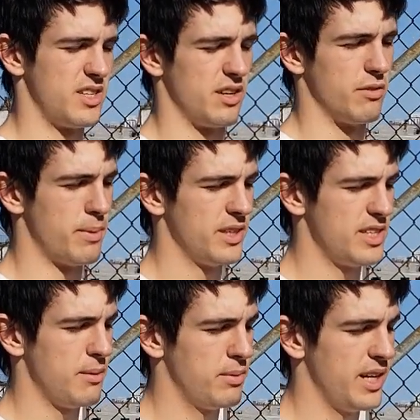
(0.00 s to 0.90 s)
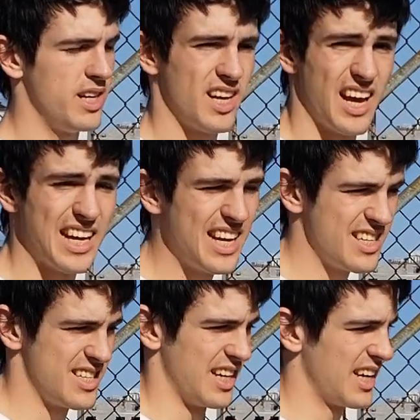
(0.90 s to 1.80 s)
of a Peltier plate, heat
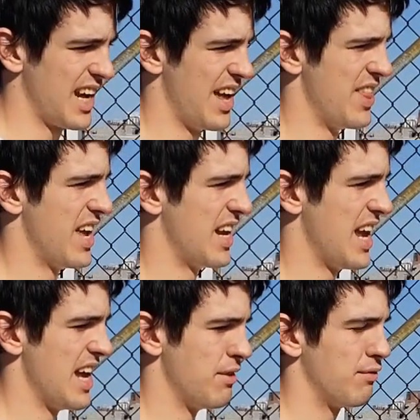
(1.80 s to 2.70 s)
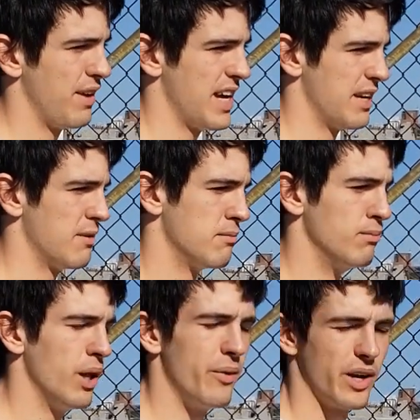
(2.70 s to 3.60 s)
sink, and then a fan
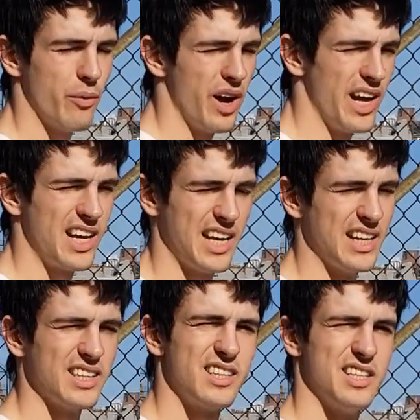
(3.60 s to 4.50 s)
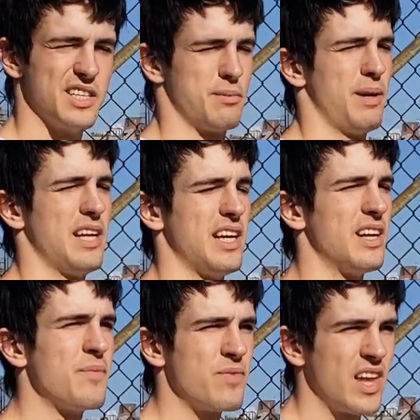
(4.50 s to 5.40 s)
blowing away heat to dissipate heat.
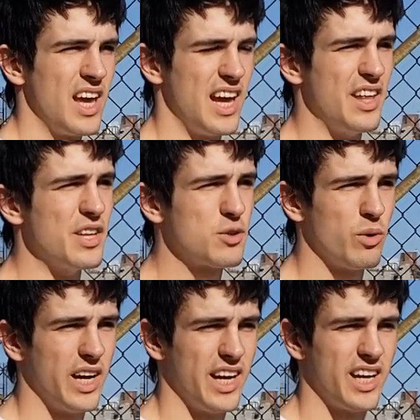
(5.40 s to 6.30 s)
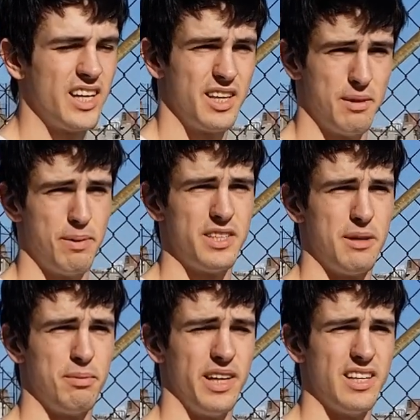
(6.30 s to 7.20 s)
In this way, the Peltier
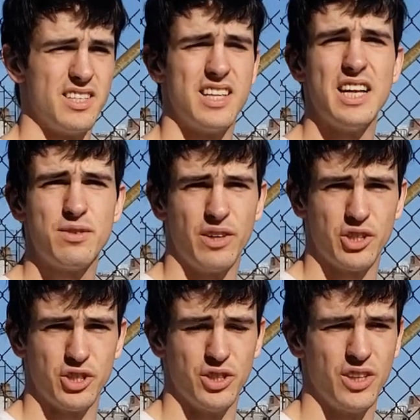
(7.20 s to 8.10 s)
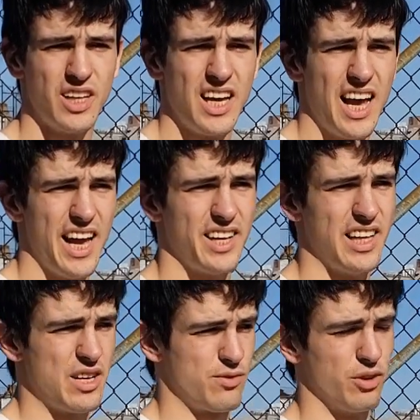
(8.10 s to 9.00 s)
plate stays functional and
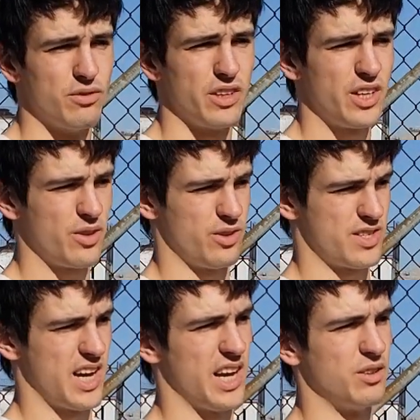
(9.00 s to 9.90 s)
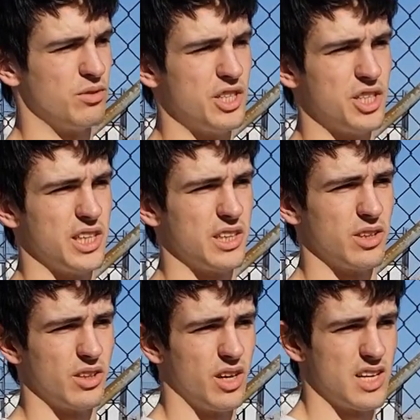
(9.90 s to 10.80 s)
allows for a very cold side reaching
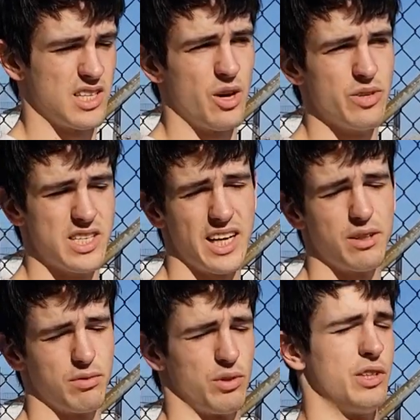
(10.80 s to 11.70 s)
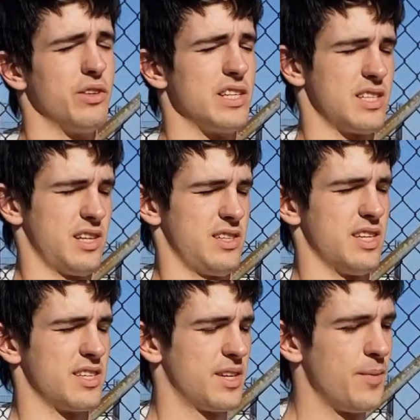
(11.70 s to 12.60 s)
as low as -3 degrees
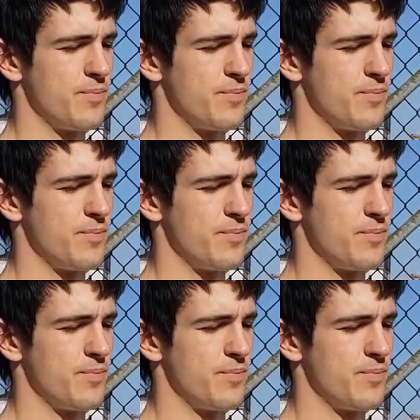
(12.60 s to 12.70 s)
Celsius.